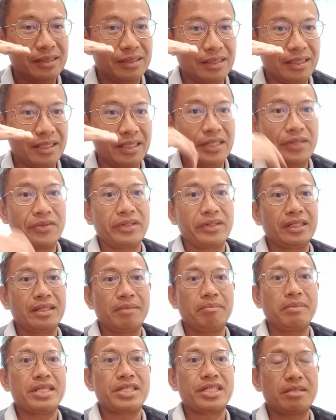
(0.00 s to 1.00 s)
during the
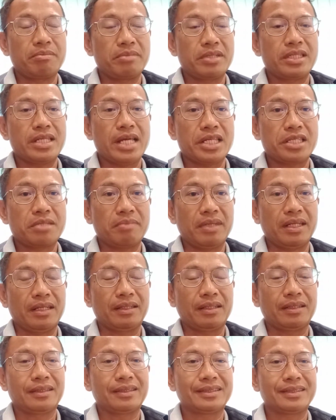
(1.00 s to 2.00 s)
midterm assessment.
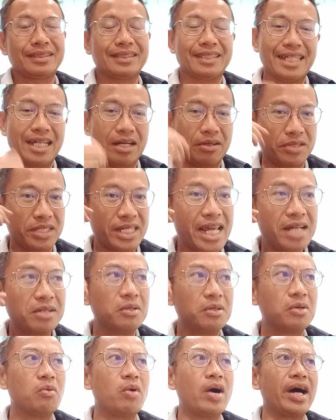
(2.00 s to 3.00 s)
Now,
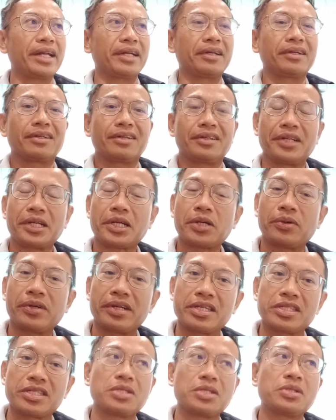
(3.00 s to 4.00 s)
CLO1
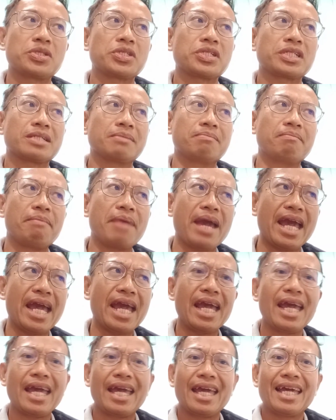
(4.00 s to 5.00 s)
requires you to
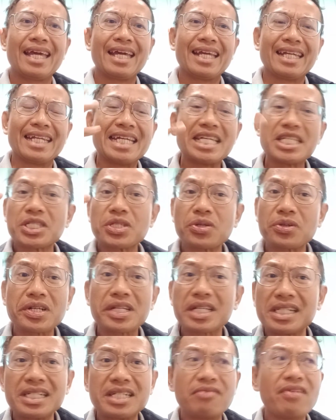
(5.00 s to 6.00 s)
compare the
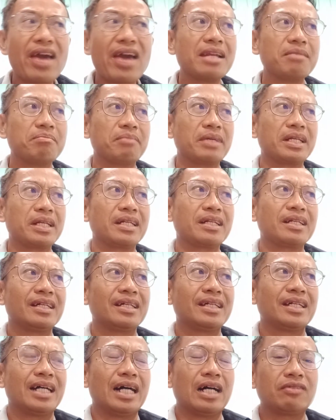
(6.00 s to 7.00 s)
historical development
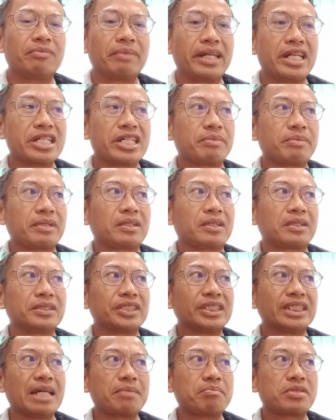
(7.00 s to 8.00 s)
of management
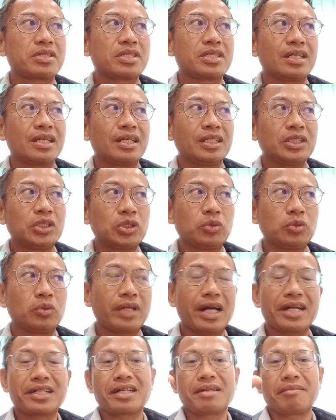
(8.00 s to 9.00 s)
concepts to
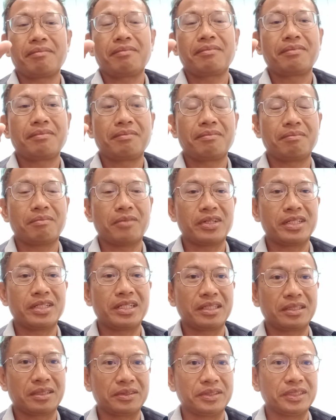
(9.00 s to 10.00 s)
current
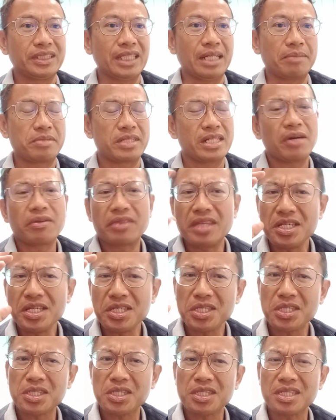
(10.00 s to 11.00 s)
modern concepts. Now,
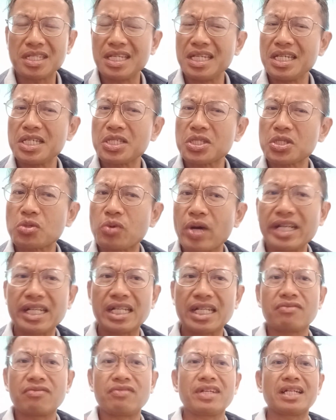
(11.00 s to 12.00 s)
this is quite
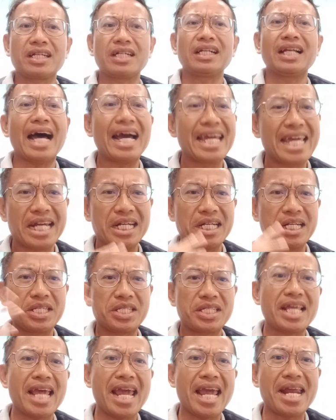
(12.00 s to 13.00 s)
difficult, I
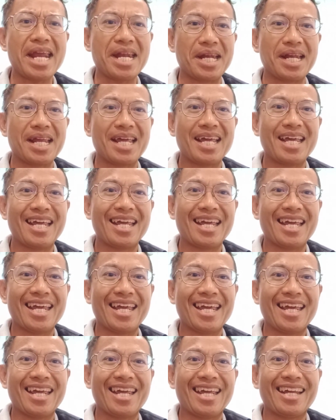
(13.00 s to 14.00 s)
understand.
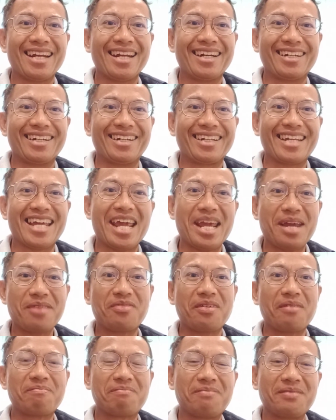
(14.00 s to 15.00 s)
Okay, for